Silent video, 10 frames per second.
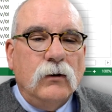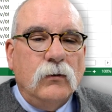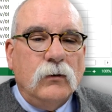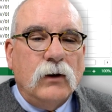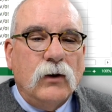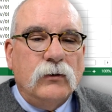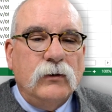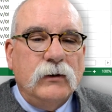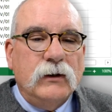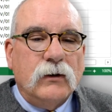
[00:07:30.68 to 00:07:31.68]
We'll go to
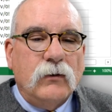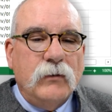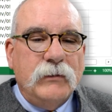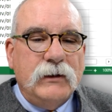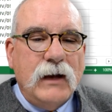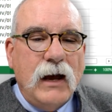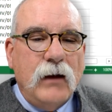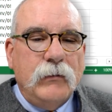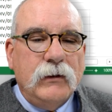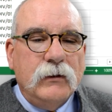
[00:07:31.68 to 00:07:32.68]
the Equipment
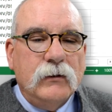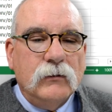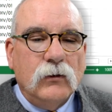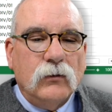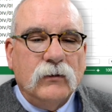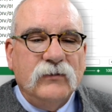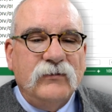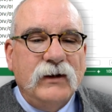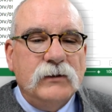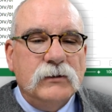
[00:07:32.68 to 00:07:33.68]
tab,
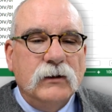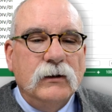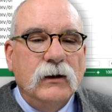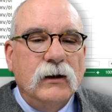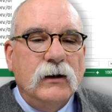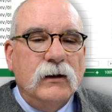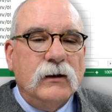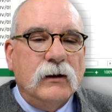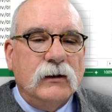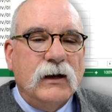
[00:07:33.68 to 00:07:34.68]
Localization.
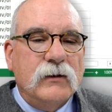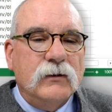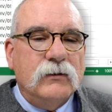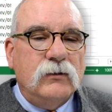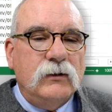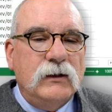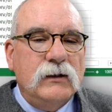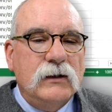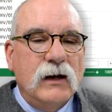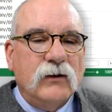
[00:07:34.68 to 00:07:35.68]
Again, the
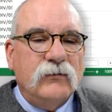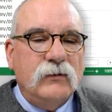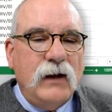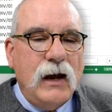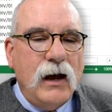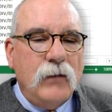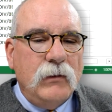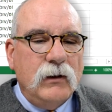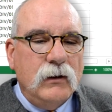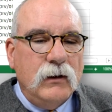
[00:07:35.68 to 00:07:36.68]
TS tab.
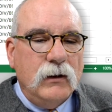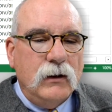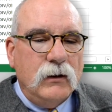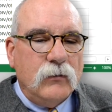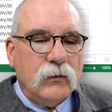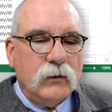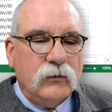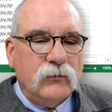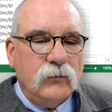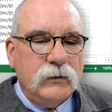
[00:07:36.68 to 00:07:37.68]
We're going to
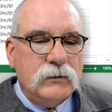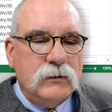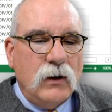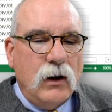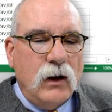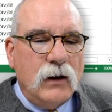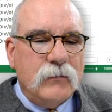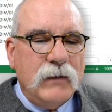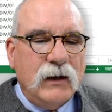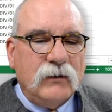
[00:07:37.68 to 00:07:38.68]
switch to
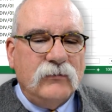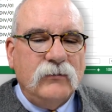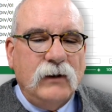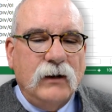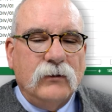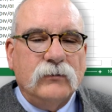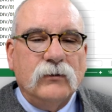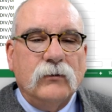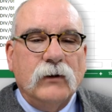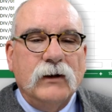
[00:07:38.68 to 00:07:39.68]
Automatic Scale to
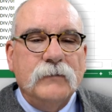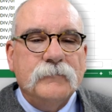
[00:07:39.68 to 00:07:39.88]
Grid.